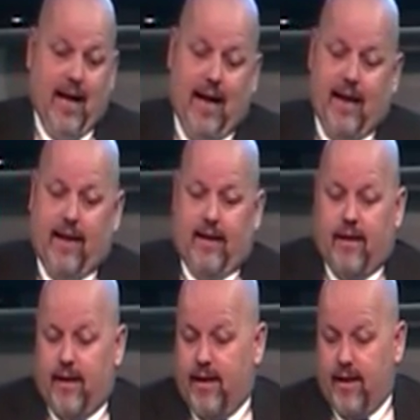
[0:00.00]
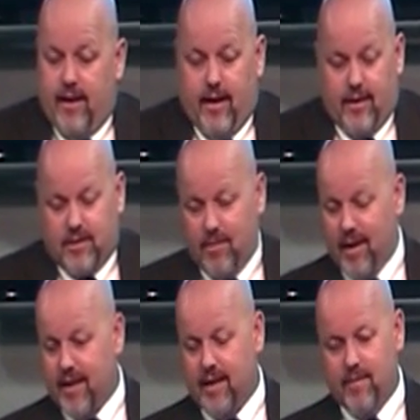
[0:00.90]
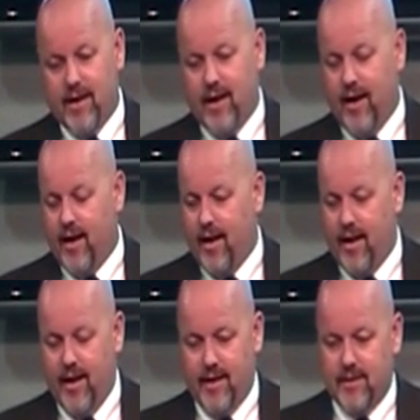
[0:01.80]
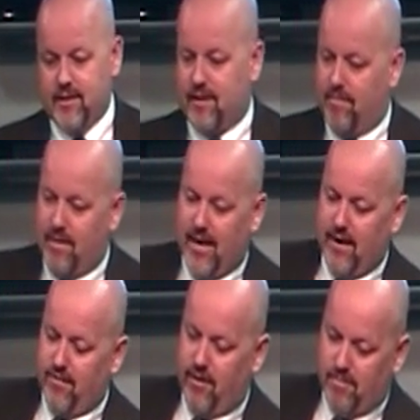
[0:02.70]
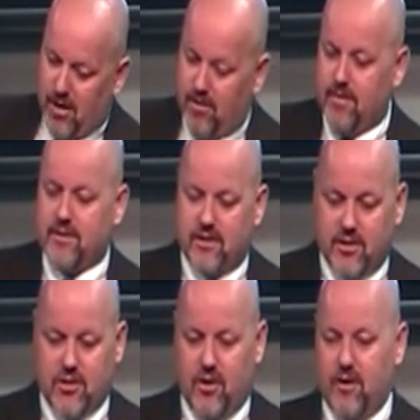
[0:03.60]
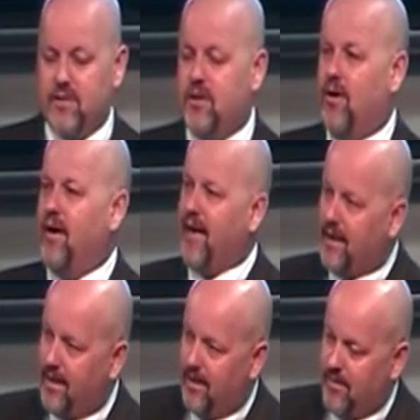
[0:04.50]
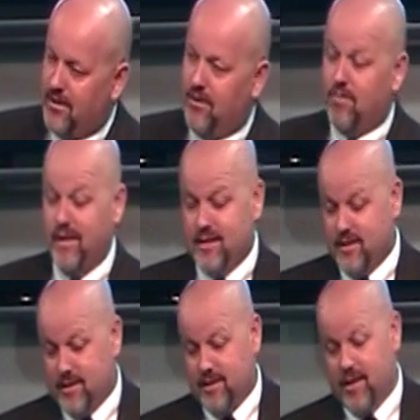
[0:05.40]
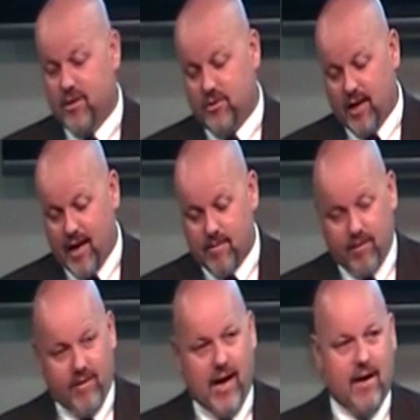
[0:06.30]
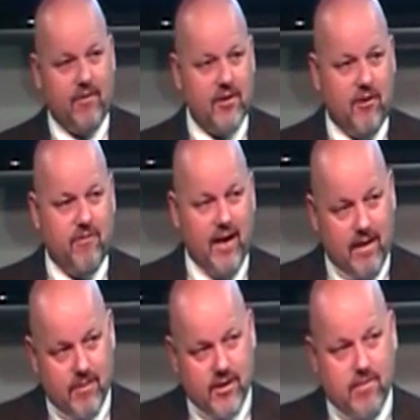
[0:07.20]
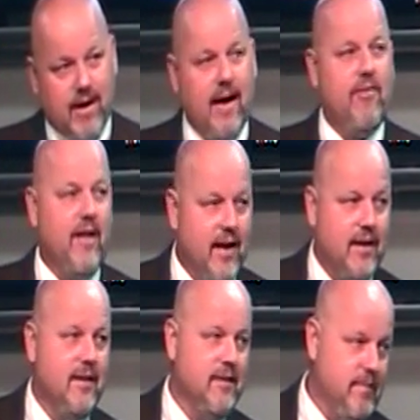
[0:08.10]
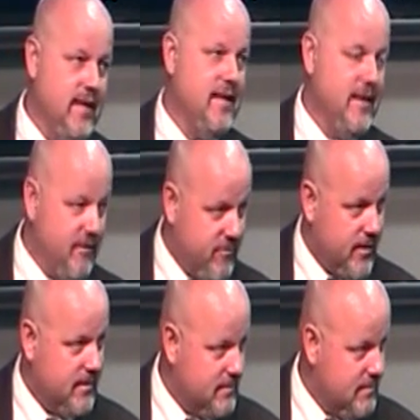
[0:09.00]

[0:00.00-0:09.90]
Hey, if somebody come in there and in just a matter of a moment destroys your income and your business and you trying to provide for your family, you might think a little bit different.